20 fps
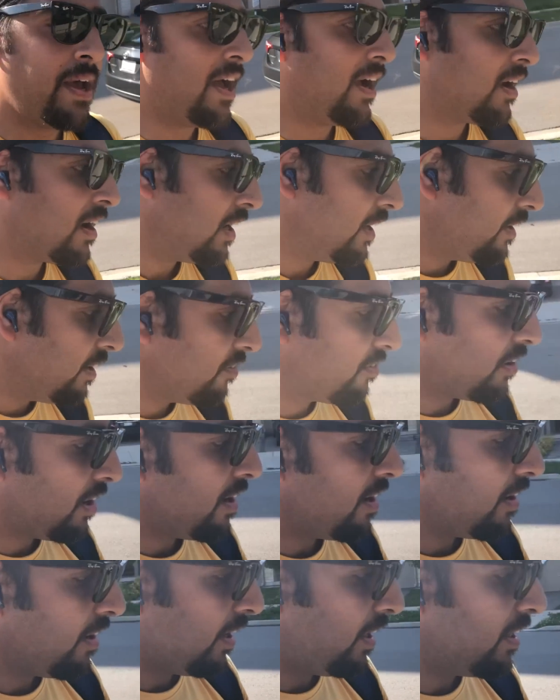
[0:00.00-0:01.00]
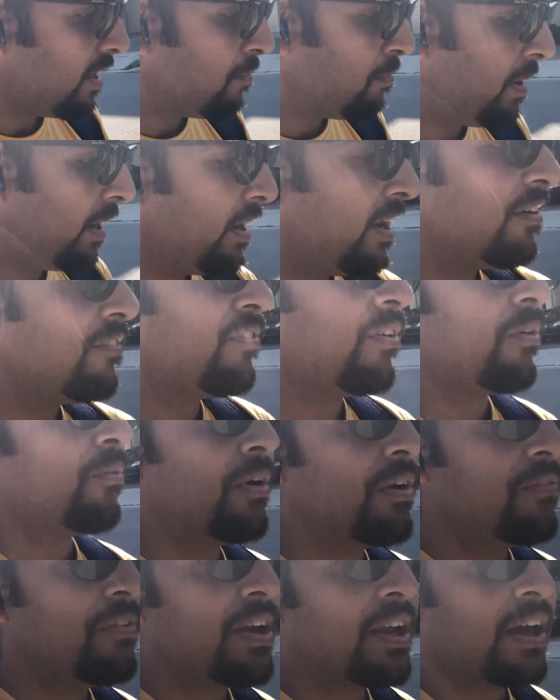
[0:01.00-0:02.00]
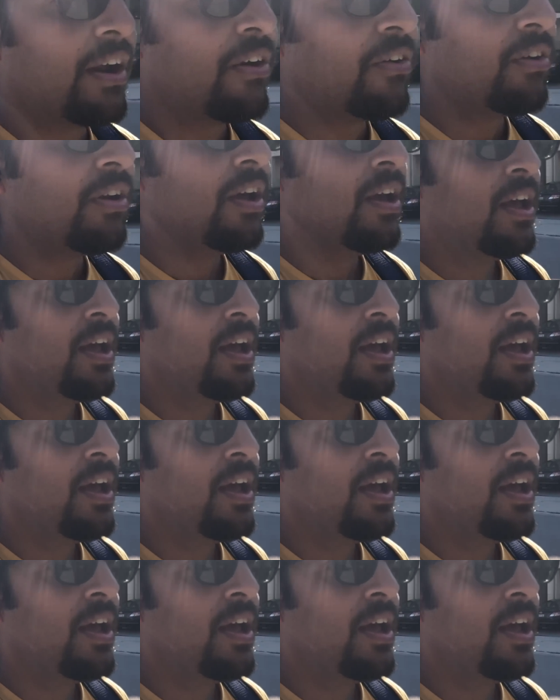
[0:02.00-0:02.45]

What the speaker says: uncle initially in the beginning for 1 week around.